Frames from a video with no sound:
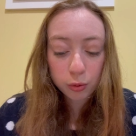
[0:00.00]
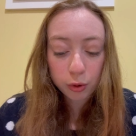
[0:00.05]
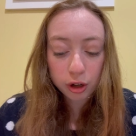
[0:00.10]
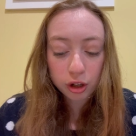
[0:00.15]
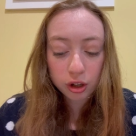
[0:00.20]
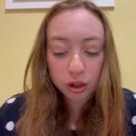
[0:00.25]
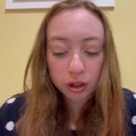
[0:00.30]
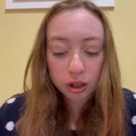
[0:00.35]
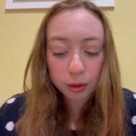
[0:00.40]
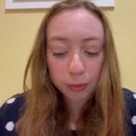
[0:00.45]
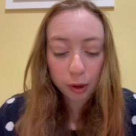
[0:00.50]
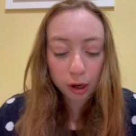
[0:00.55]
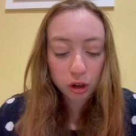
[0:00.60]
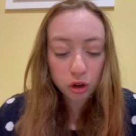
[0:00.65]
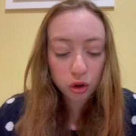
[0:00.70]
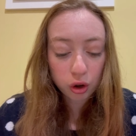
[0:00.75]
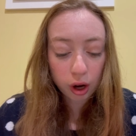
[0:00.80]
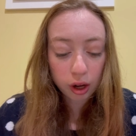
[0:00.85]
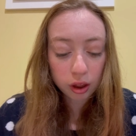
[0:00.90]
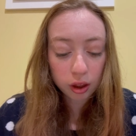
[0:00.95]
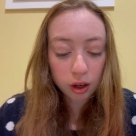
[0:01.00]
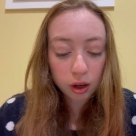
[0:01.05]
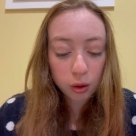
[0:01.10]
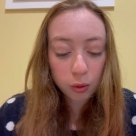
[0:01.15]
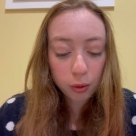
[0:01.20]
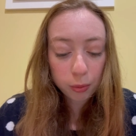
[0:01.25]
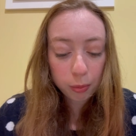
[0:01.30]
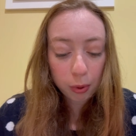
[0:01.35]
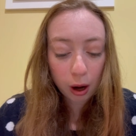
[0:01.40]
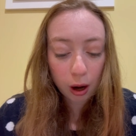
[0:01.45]
riches he may strengthen you
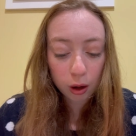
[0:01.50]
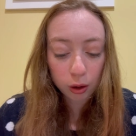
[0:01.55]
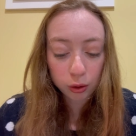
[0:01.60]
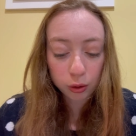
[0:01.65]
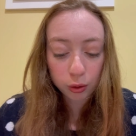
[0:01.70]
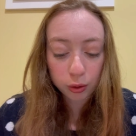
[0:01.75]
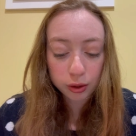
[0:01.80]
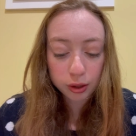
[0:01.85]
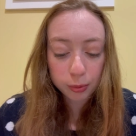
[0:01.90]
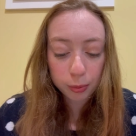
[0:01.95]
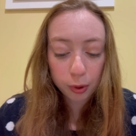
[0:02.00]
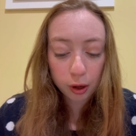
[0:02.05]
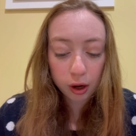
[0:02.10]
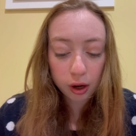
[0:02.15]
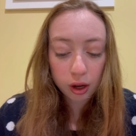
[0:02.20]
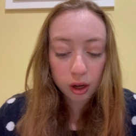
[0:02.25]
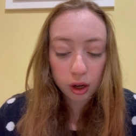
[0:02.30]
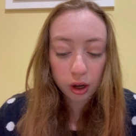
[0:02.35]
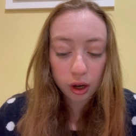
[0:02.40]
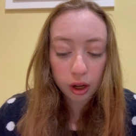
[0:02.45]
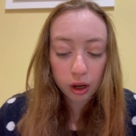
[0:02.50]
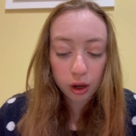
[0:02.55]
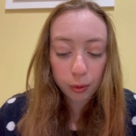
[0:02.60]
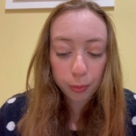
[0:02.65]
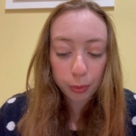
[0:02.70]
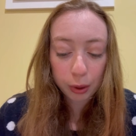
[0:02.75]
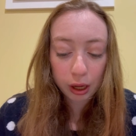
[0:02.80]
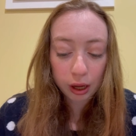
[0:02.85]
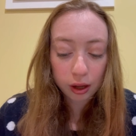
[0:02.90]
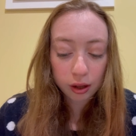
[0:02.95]
with power through his spirit in your inner
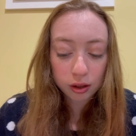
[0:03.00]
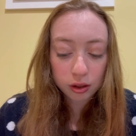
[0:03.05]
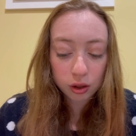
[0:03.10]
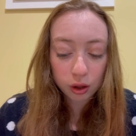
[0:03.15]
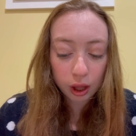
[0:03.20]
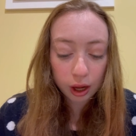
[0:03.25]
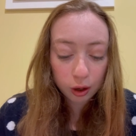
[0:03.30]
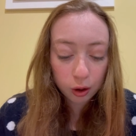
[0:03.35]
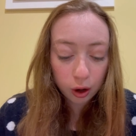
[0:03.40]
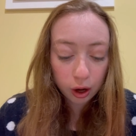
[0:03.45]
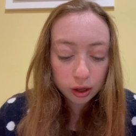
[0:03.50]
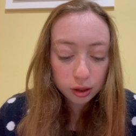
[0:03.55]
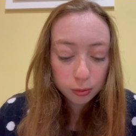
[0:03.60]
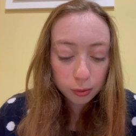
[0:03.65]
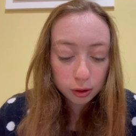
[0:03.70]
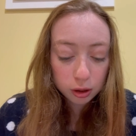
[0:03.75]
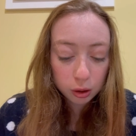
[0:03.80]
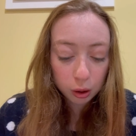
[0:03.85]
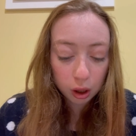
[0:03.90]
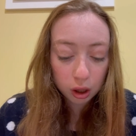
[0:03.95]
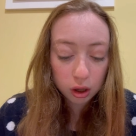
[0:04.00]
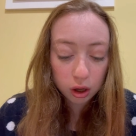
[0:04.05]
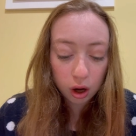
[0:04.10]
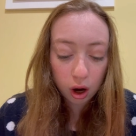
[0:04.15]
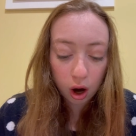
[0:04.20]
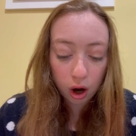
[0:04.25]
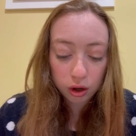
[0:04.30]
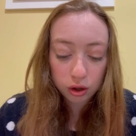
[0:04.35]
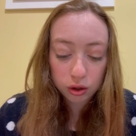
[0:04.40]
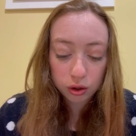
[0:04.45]
being, so that Christ may dwell in your
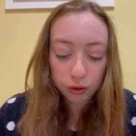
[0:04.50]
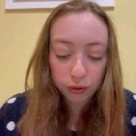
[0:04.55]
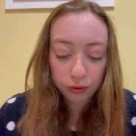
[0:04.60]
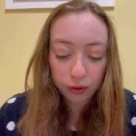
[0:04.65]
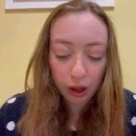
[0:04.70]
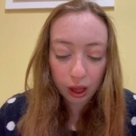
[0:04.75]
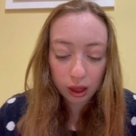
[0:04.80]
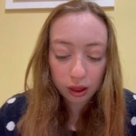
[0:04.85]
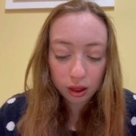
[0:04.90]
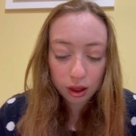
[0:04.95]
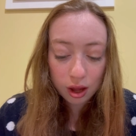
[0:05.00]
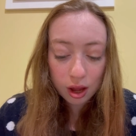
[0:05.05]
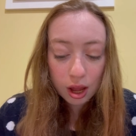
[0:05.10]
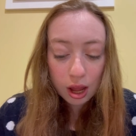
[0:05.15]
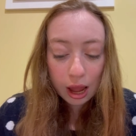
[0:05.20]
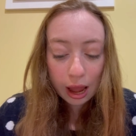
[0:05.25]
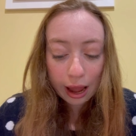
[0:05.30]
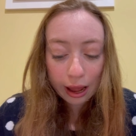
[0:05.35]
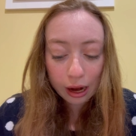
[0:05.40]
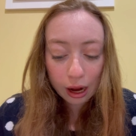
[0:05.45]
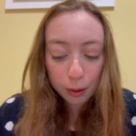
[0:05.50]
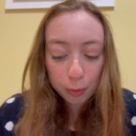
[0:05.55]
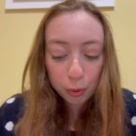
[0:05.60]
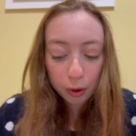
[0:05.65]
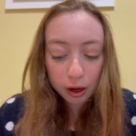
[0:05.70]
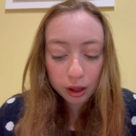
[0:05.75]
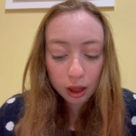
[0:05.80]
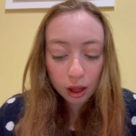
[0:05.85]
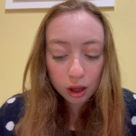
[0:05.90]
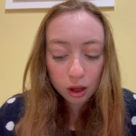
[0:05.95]
hearts through faith. And I
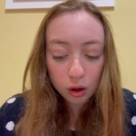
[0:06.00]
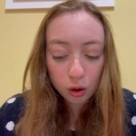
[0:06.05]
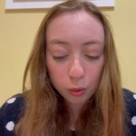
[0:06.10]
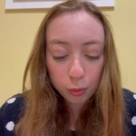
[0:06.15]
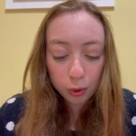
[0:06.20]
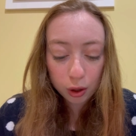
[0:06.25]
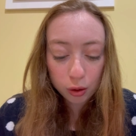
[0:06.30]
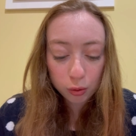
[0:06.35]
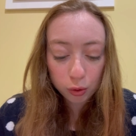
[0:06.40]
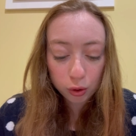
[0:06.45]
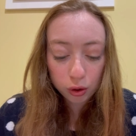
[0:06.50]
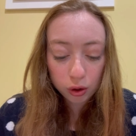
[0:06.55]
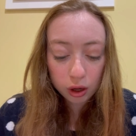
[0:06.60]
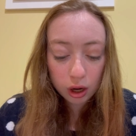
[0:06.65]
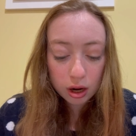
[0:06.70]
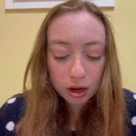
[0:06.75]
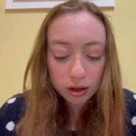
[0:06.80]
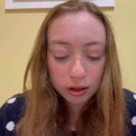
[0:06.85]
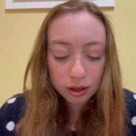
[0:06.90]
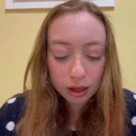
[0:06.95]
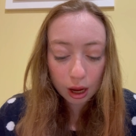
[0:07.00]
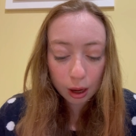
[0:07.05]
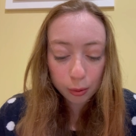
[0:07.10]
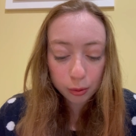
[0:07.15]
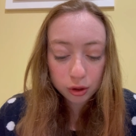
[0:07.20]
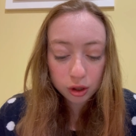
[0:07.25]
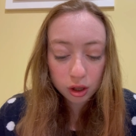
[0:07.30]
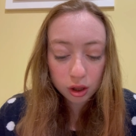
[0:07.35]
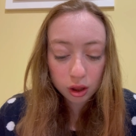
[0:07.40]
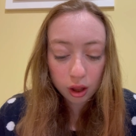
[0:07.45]
pray that you, being rooted and
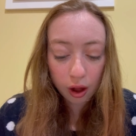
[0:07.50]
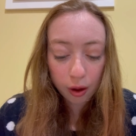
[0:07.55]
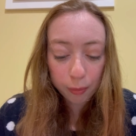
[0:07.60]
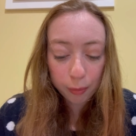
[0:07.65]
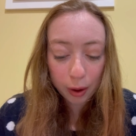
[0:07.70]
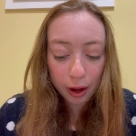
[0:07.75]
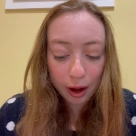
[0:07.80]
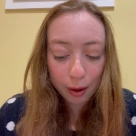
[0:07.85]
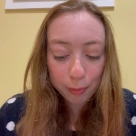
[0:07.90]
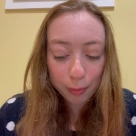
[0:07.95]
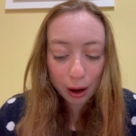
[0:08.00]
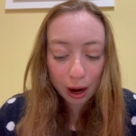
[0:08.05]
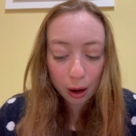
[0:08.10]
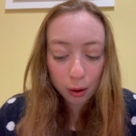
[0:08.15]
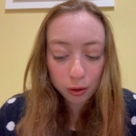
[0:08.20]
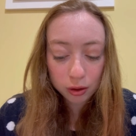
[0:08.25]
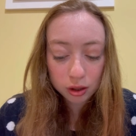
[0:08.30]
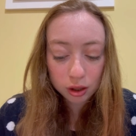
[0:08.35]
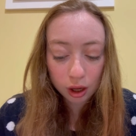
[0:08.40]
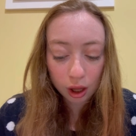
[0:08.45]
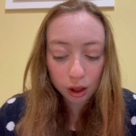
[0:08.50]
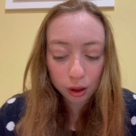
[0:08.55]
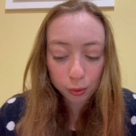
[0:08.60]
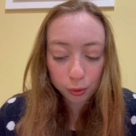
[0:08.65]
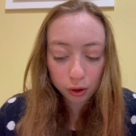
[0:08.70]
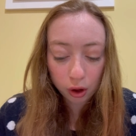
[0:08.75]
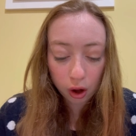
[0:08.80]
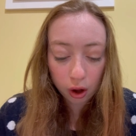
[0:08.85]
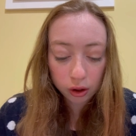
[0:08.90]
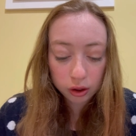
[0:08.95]
established in love, may have power together
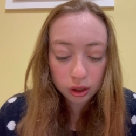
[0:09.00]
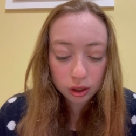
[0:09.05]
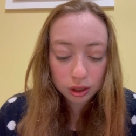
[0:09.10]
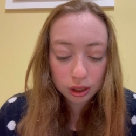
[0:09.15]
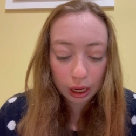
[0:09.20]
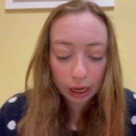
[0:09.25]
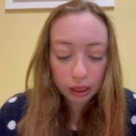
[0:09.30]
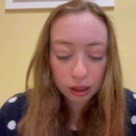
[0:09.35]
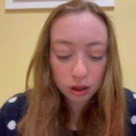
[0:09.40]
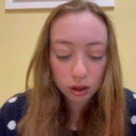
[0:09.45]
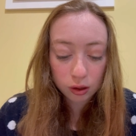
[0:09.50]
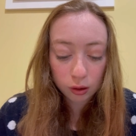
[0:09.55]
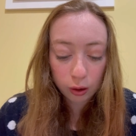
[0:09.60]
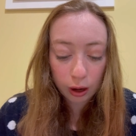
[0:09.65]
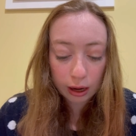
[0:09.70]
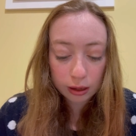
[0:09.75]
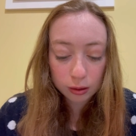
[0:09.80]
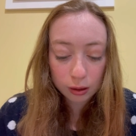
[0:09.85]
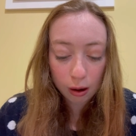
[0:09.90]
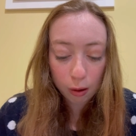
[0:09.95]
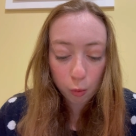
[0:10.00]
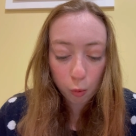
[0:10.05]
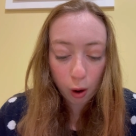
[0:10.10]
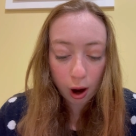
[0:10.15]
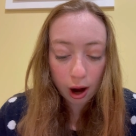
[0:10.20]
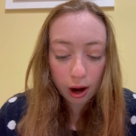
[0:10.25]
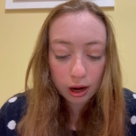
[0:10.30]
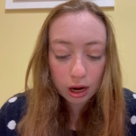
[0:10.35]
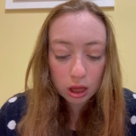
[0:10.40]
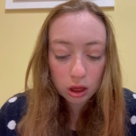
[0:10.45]
with all the saints to grasp how
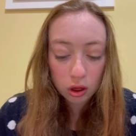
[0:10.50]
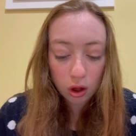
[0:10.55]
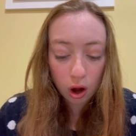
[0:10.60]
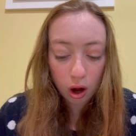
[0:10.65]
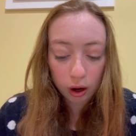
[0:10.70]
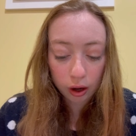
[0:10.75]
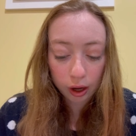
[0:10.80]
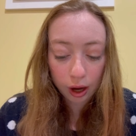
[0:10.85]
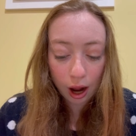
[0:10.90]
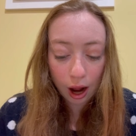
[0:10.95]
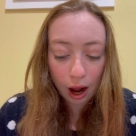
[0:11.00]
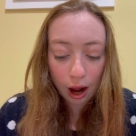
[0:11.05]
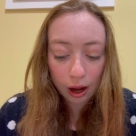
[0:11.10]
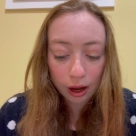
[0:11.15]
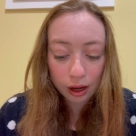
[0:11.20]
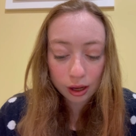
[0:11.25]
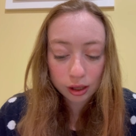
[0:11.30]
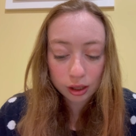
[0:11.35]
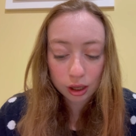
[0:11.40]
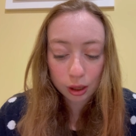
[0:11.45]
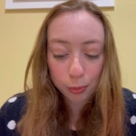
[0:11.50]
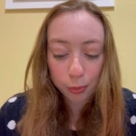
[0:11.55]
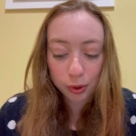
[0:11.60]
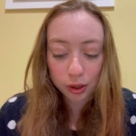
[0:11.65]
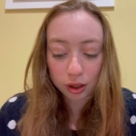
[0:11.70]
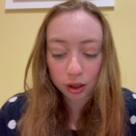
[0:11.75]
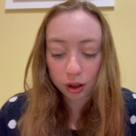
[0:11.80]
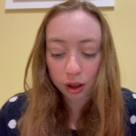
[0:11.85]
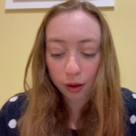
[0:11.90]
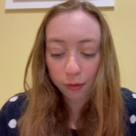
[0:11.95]
wide and long and high and deep is
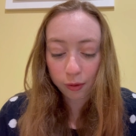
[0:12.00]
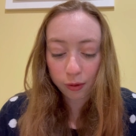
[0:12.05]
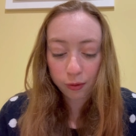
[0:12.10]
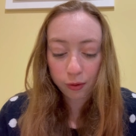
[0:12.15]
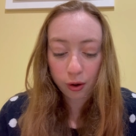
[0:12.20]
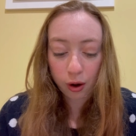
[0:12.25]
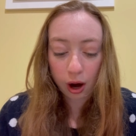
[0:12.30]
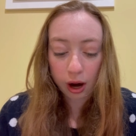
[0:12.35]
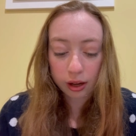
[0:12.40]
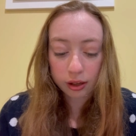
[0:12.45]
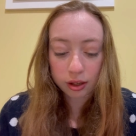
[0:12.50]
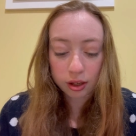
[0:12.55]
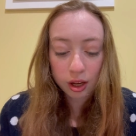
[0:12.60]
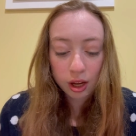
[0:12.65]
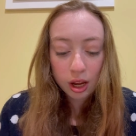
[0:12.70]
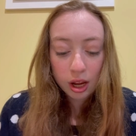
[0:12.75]
the love of Christ,